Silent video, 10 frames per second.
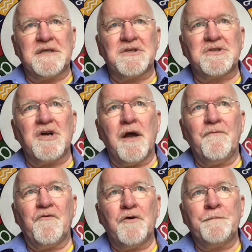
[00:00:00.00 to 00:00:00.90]
It's a
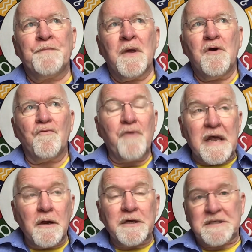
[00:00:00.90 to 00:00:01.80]
time for
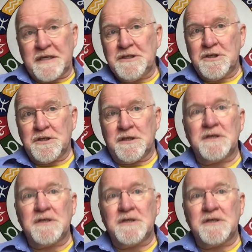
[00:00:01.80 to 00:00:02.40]
realization.